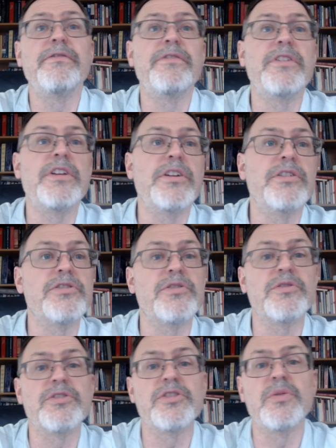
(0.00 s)
years
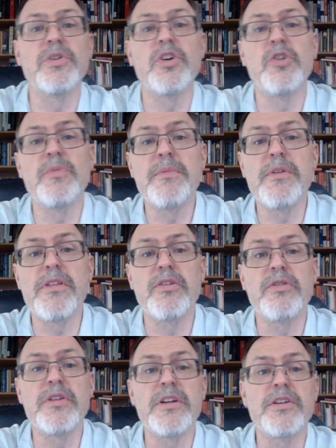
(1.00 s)
or so ago maybe
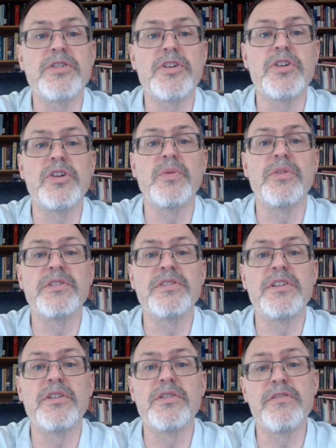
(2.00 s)
30 years ago with a
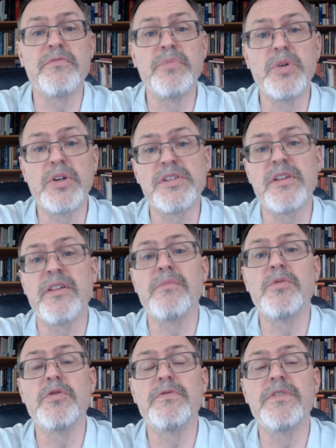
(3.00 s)
series of books and
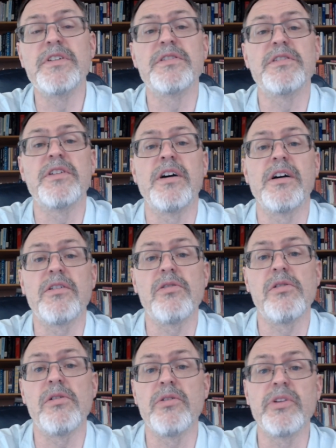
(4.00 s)
then movies uh,
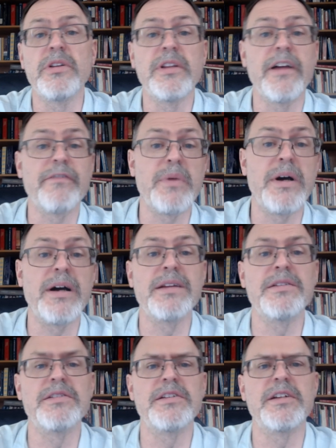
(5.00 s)
called the left
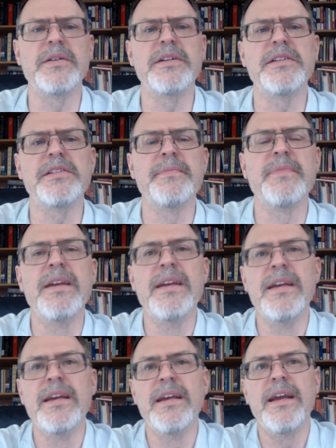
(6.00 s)
behind series
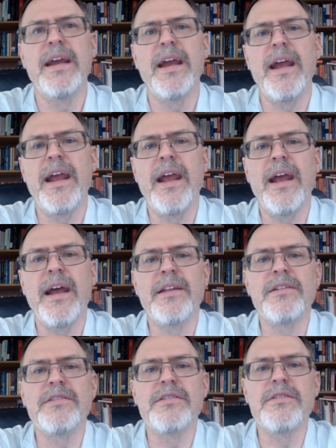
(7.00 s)

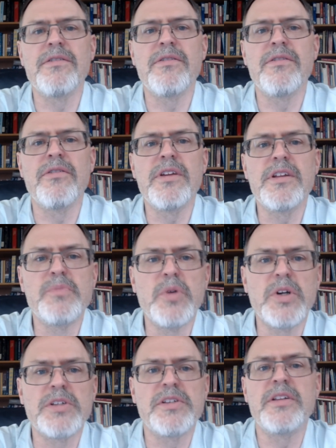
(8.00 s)
and these
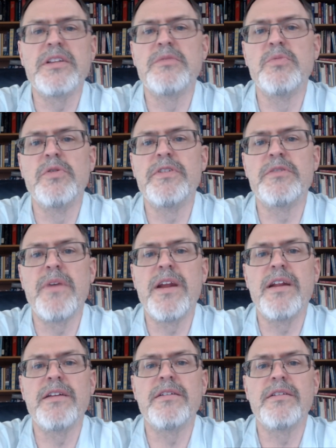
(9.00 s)
books and these movies
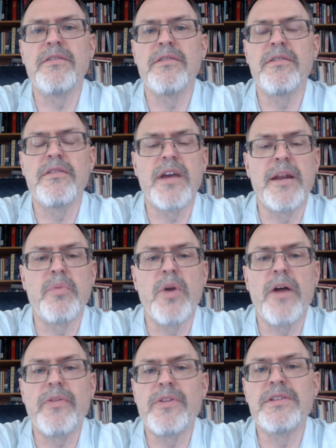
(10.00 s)
made kind of
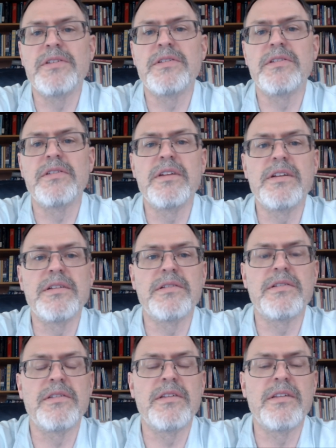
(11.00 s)
brought these
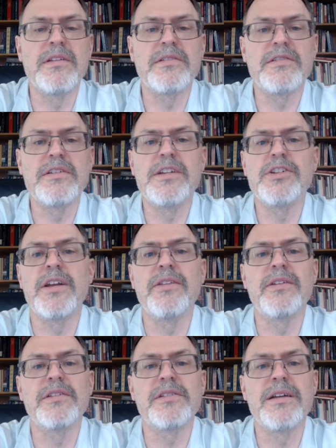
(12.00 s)
these this teaching
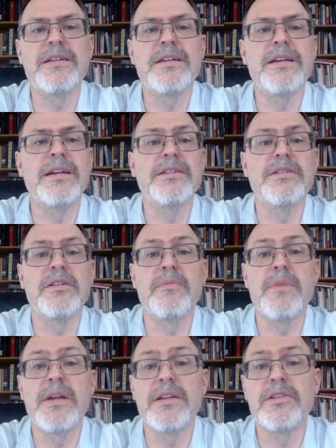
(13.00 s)
and this idea into the
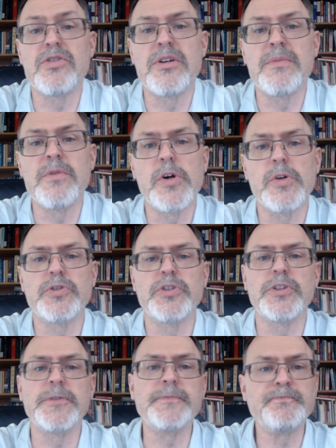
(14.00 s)
mainstream
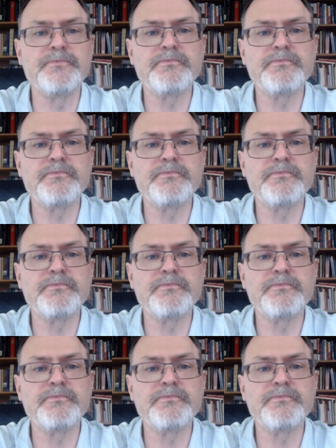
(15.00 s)
culture